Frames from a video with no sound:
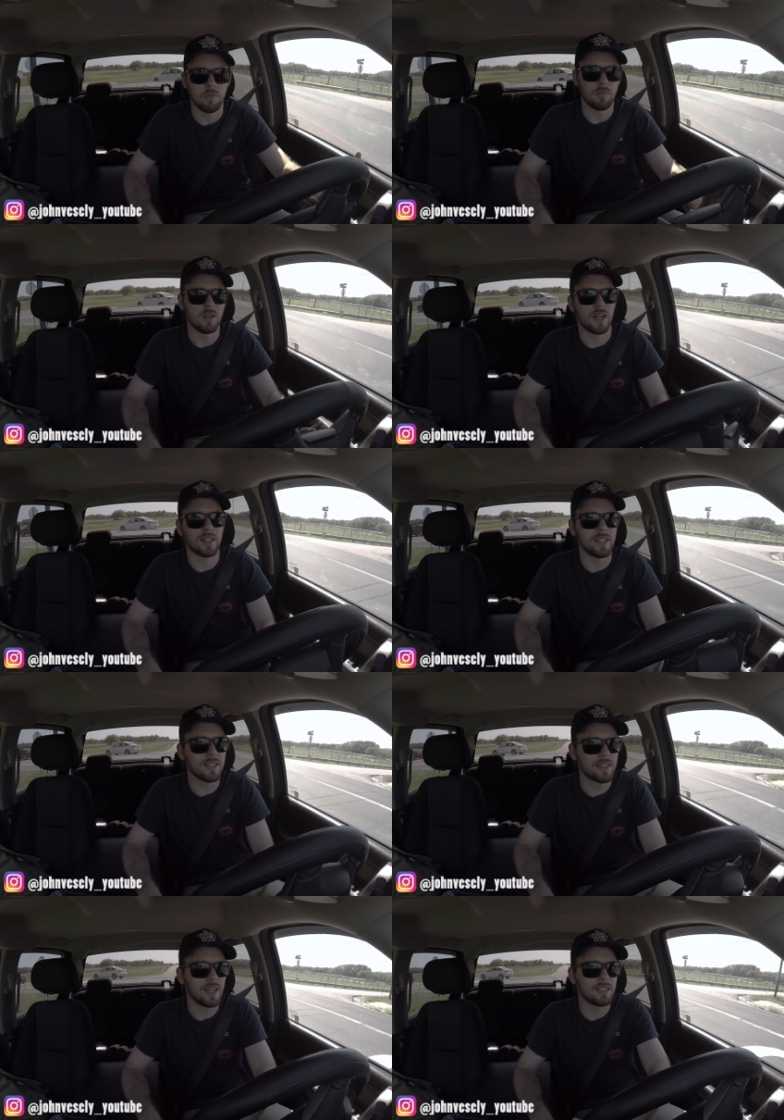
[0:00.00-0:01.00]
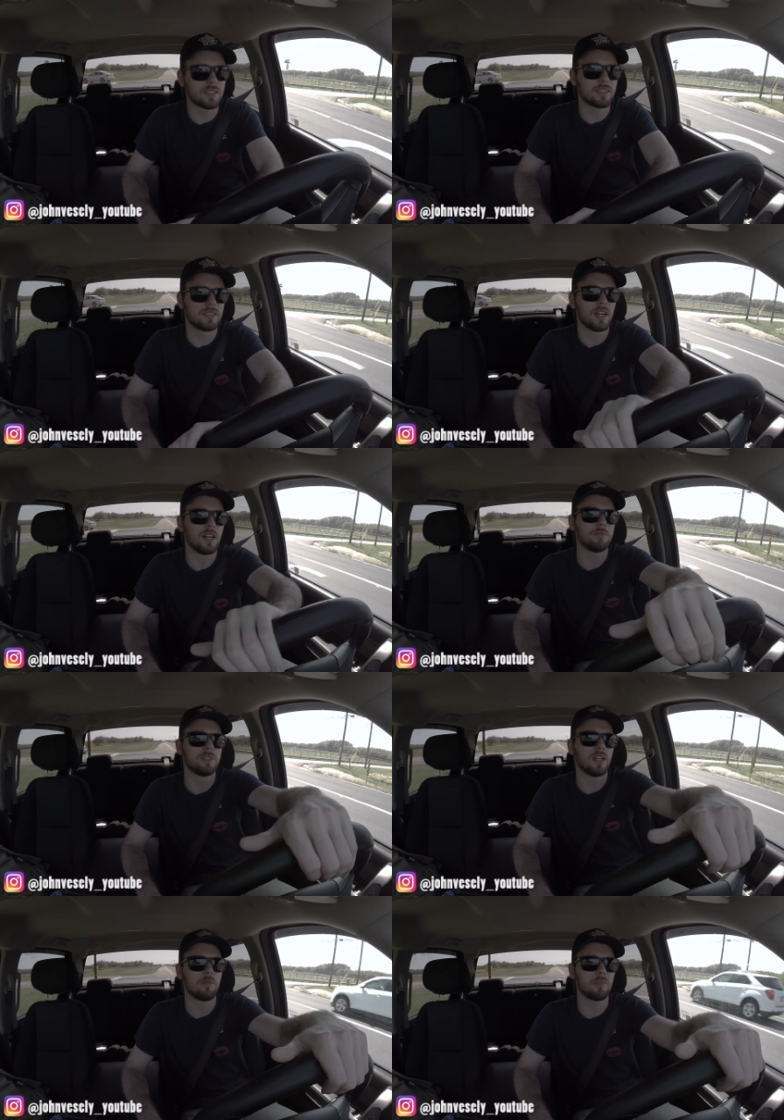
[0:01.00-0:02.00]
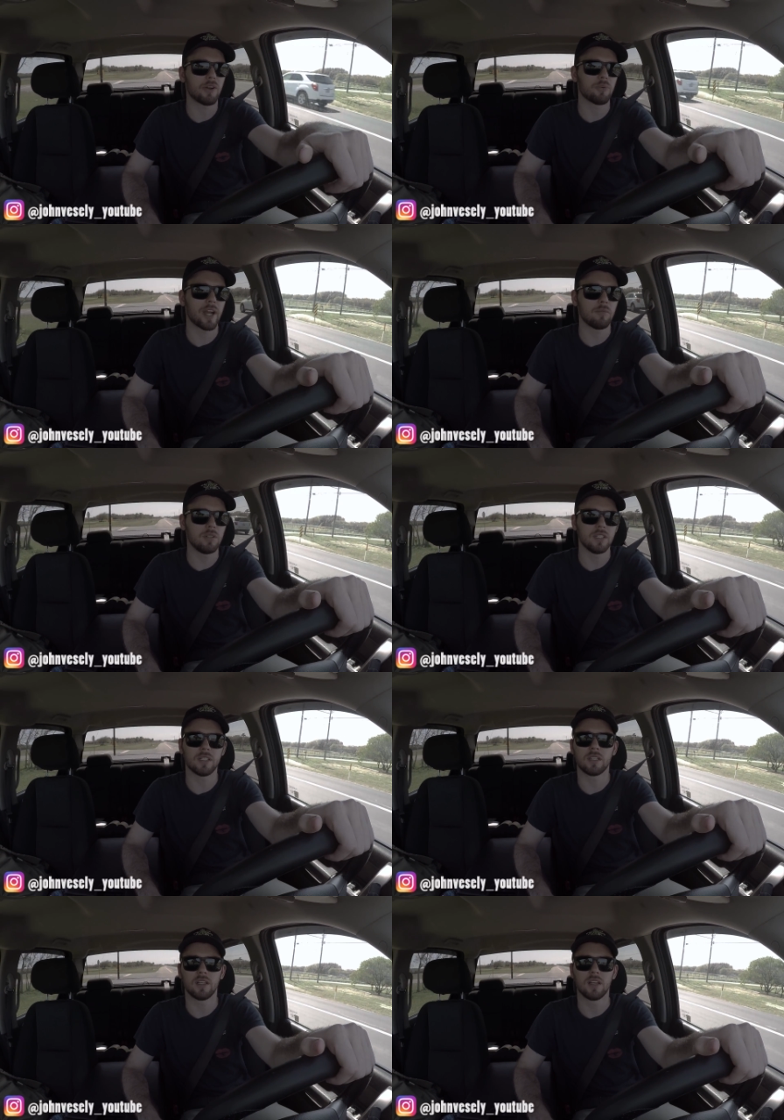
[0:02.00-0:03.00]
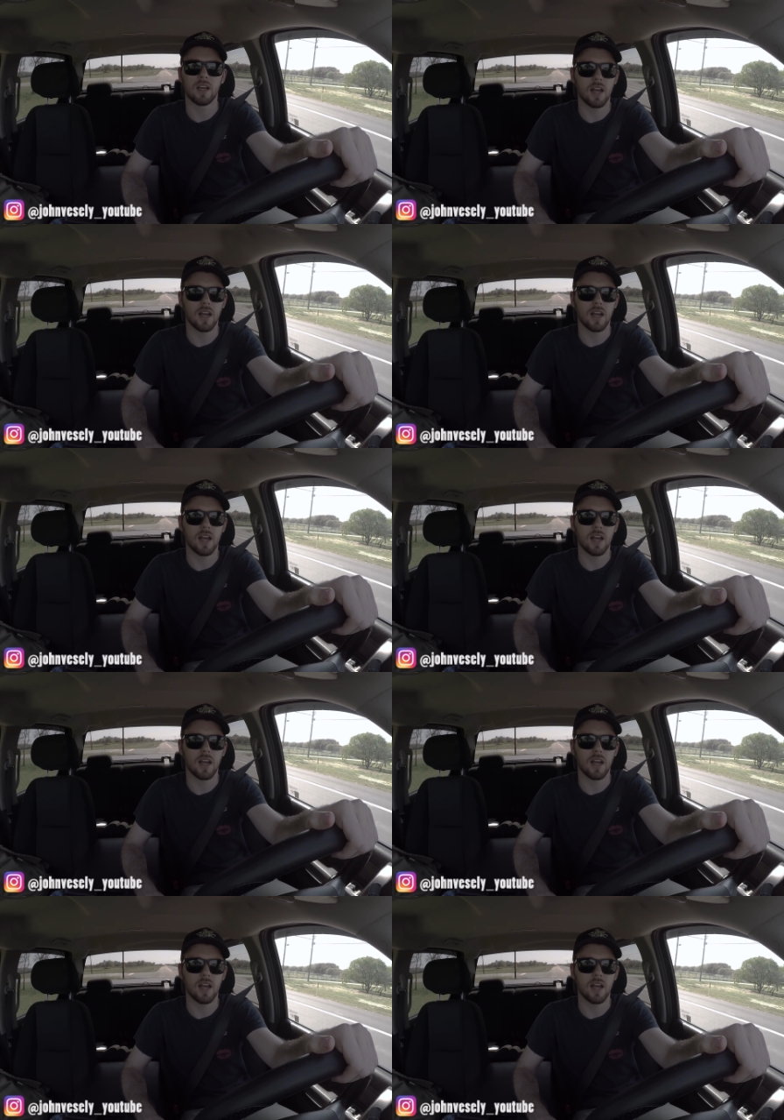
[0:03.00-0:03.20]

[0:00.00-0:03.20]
But I think that sums up my rambling.